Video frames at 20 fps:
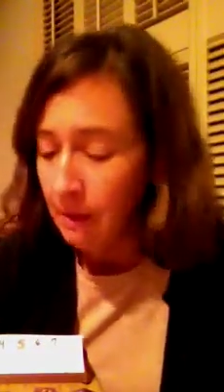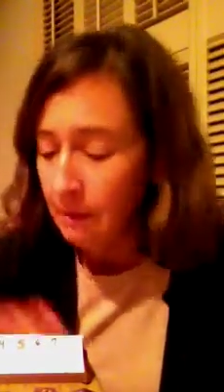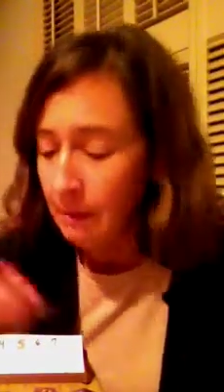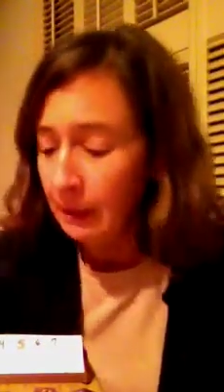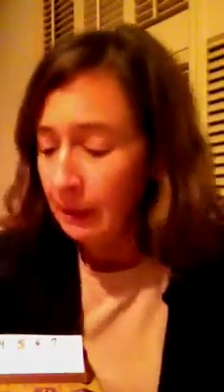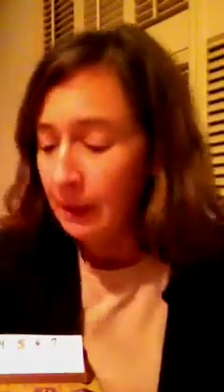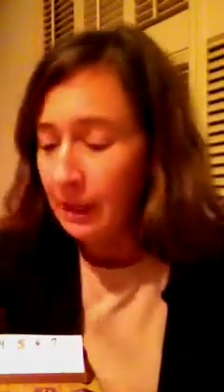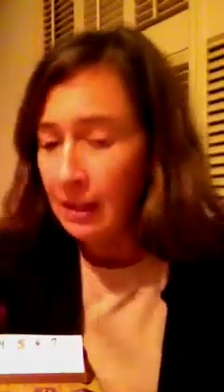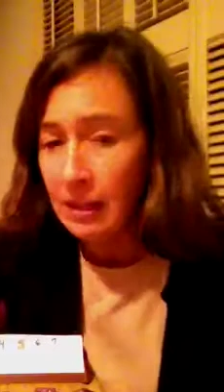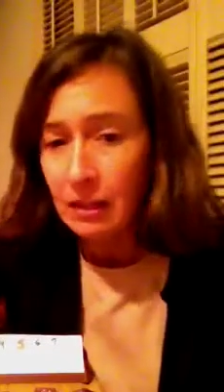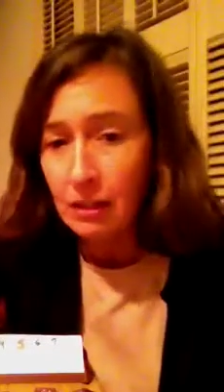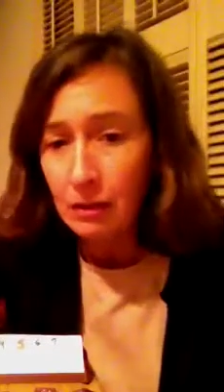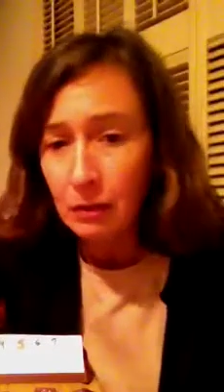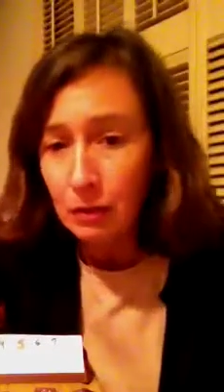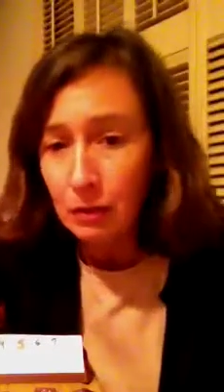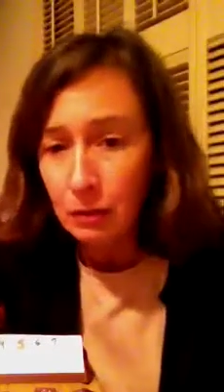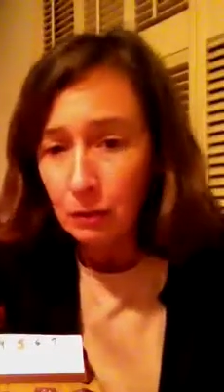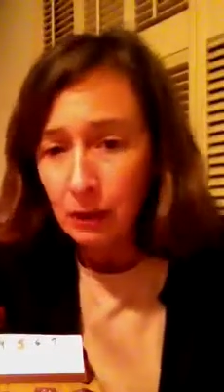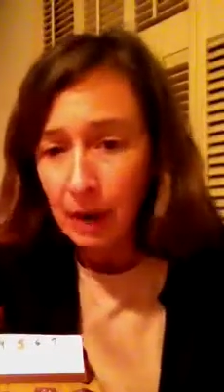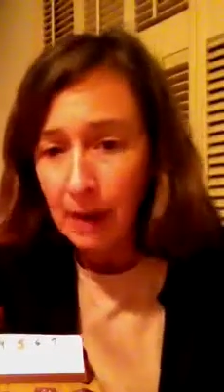But let's use
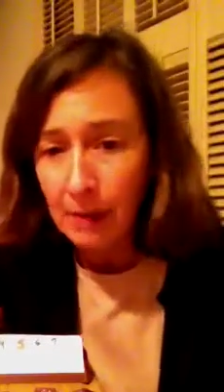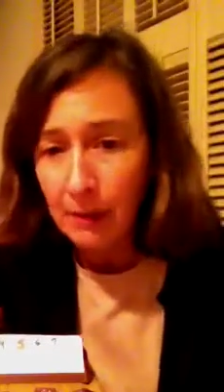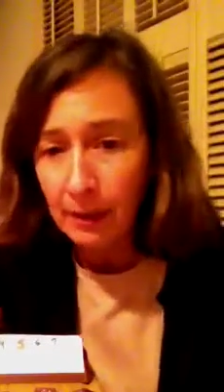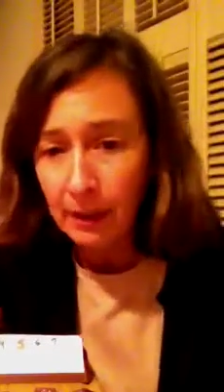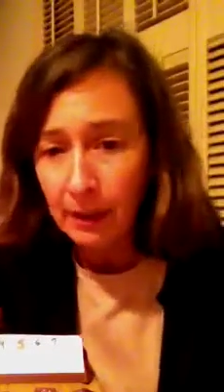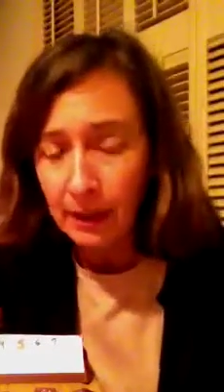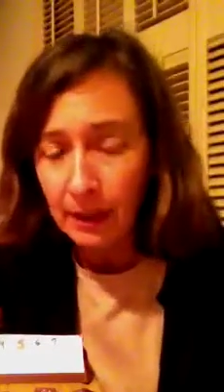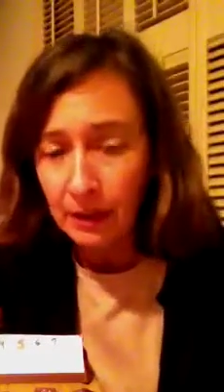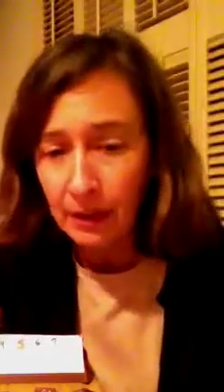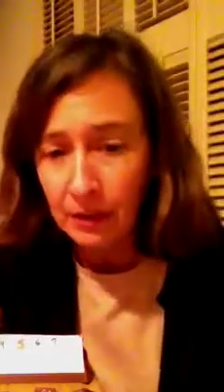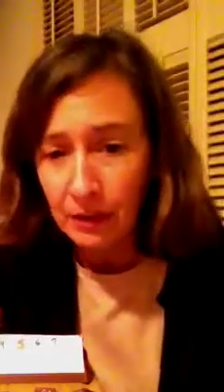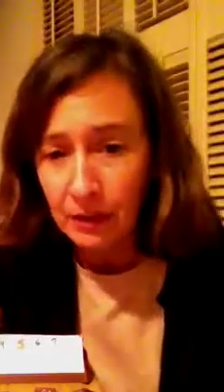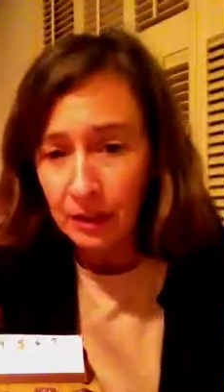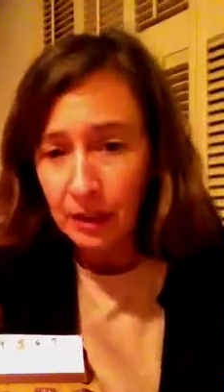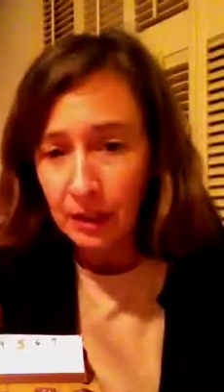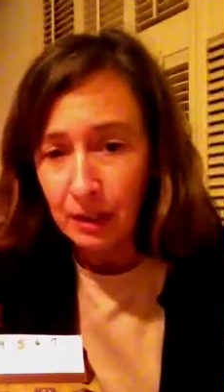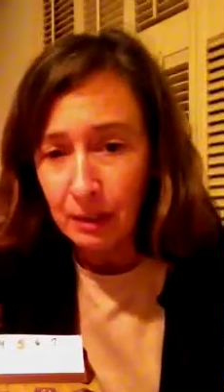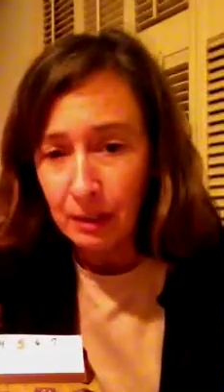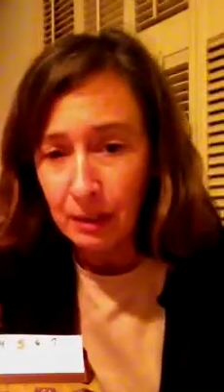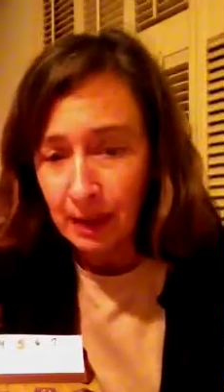Scrabble letters and
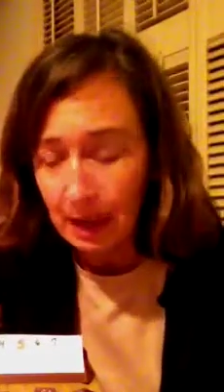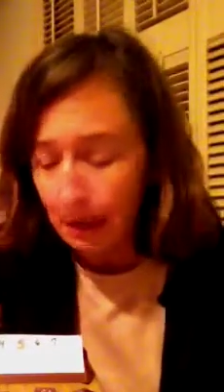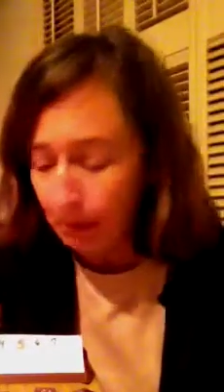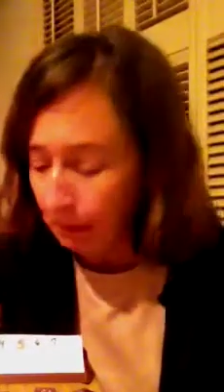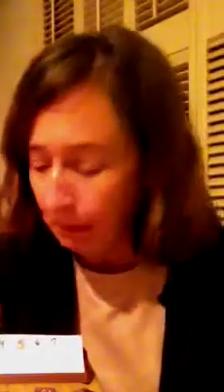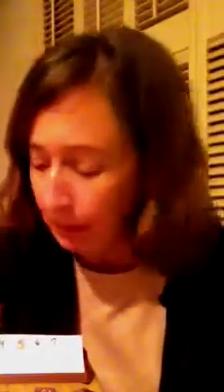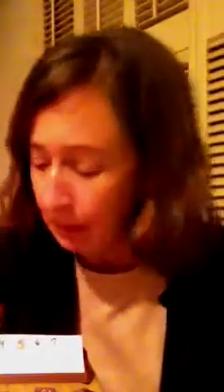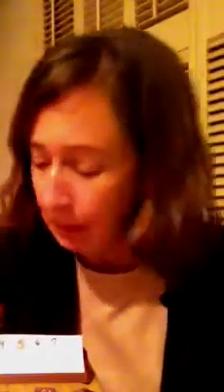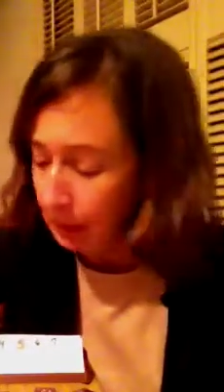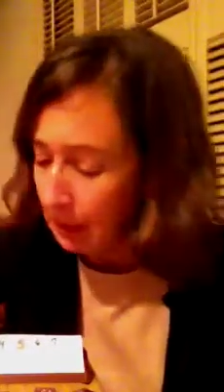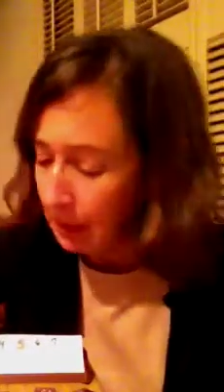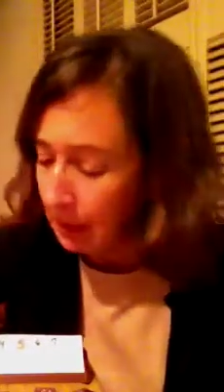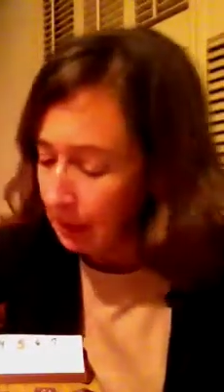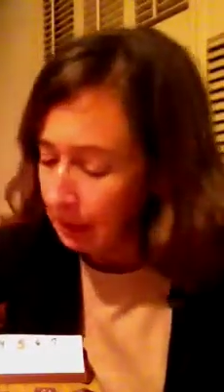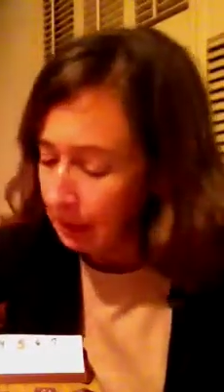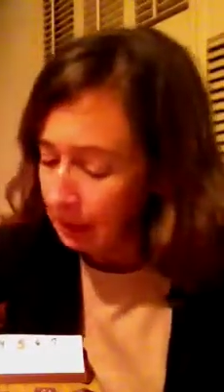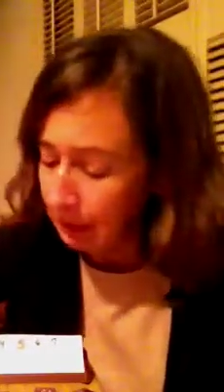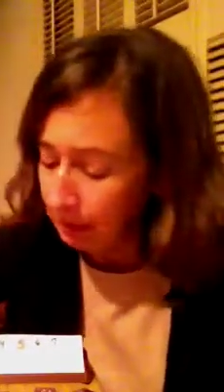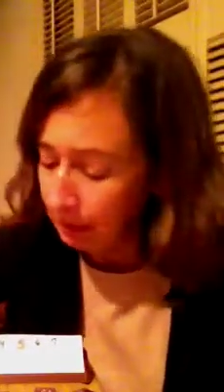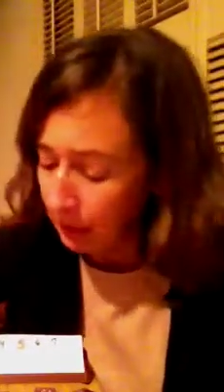see what that really
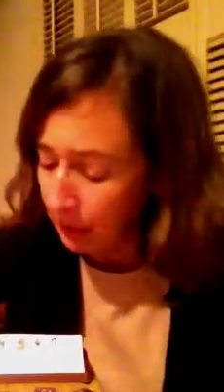means.